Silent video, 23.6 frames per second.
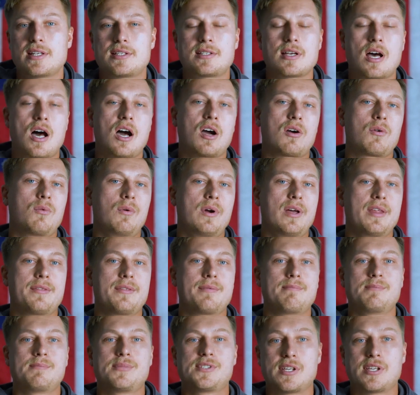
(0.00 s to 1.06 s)
to talk
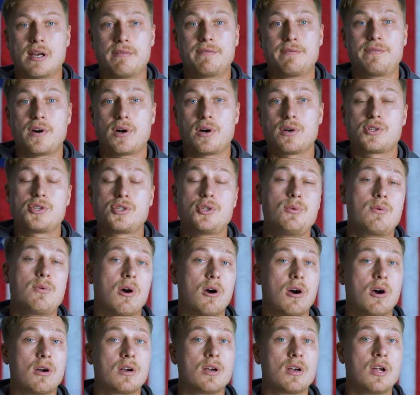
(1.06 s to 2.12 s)
with some folks who
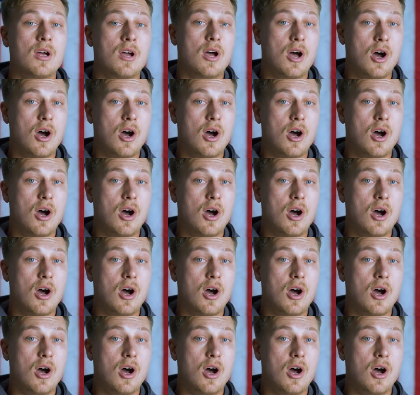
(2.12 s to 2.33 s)
are